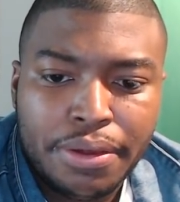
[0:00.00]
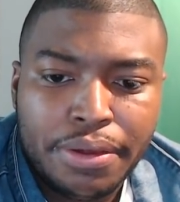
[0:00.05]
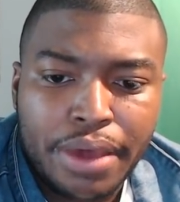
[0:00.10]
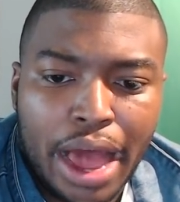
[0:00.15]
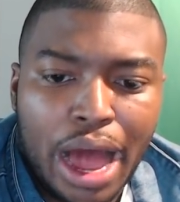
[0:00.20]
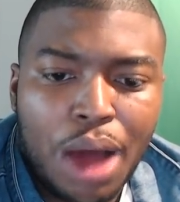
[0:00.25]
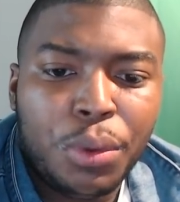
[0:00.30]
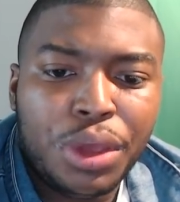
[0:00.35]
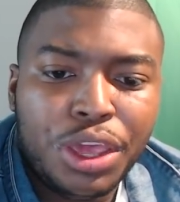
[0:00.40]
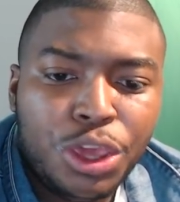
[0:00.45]

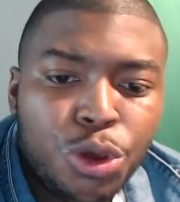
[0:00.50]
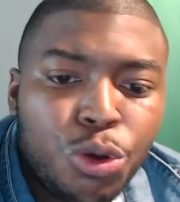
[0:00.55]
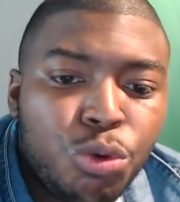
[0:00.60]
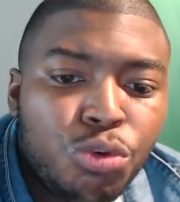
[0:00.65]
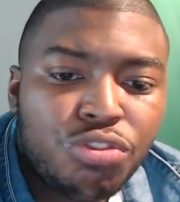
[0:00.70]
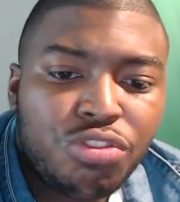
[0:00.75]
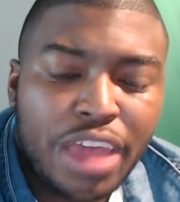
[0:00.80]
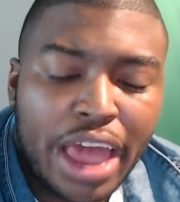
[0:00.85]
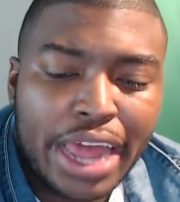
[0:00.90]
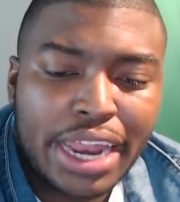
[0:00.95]
I would
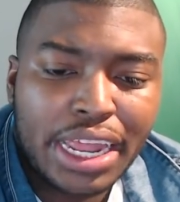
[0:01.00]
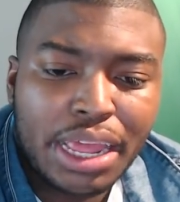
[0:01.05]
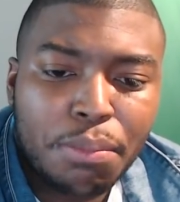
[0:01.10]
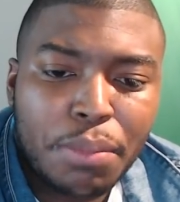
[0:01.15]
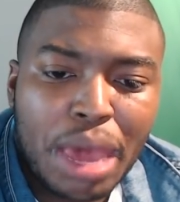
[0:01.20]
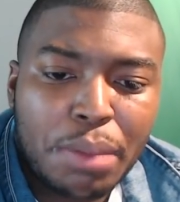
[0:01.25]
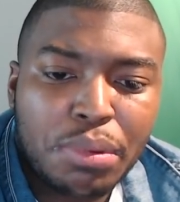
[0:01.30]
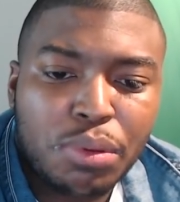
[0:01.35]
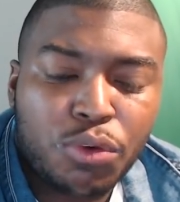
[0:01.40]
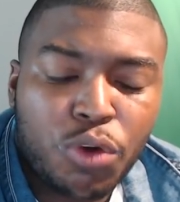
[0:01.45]
use that and
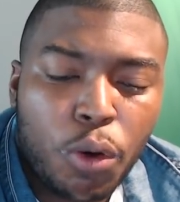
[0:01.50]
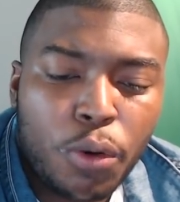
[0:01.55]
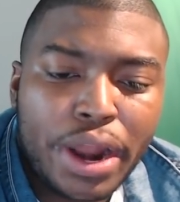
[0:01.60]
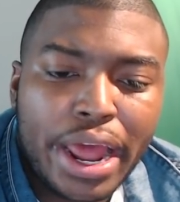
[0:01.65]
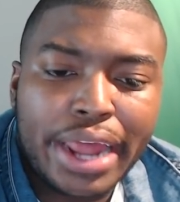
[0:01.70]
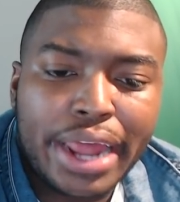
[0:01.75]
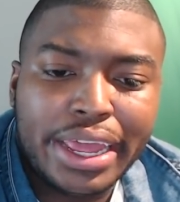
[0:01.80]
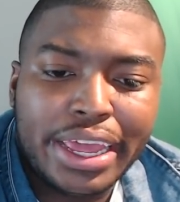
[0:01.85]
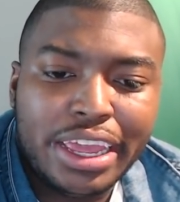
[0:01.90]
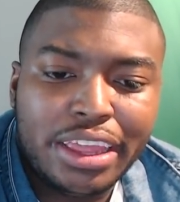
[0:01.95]
maybe grow
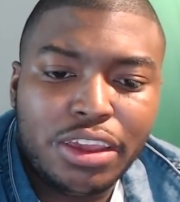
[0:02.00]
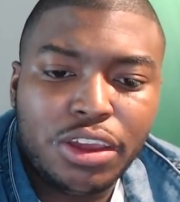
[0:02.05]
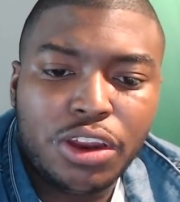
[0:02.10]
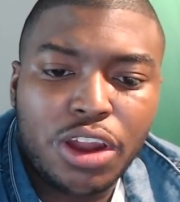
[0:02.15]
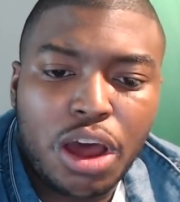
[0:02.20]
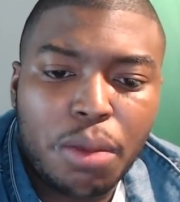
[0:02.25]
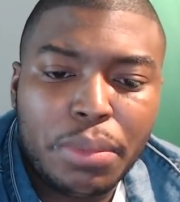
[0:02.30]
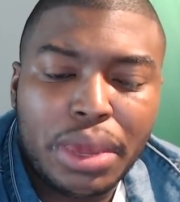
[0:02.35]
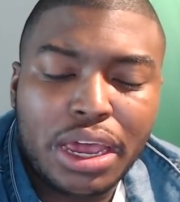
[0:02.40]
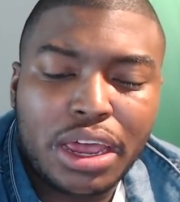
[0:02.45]
that, you know what I mean?